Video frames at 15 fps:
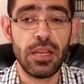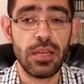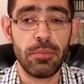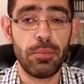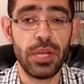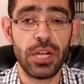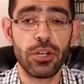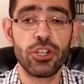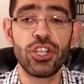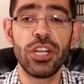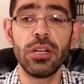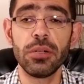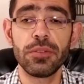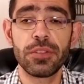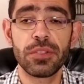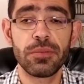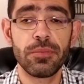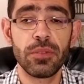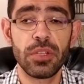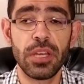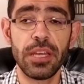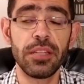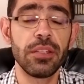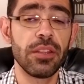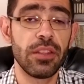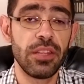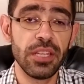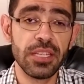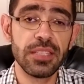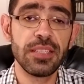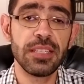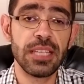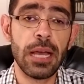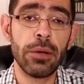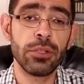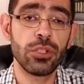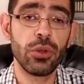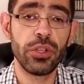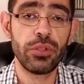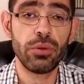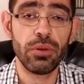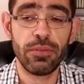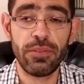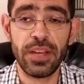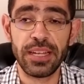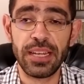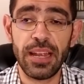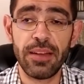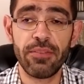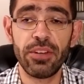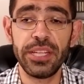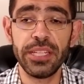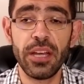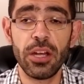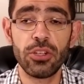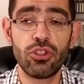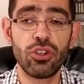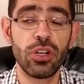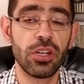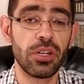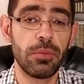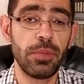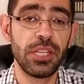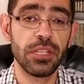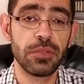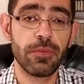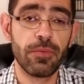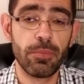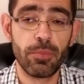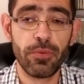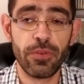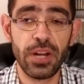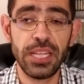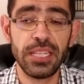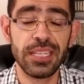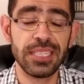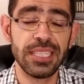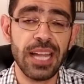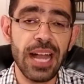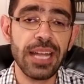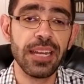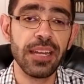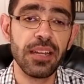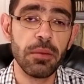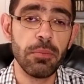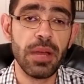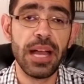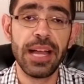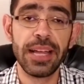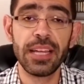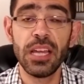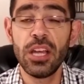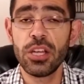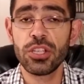bare shelves. Okay, this is how it's going to affect every non-trucker, because freight is not going to come back,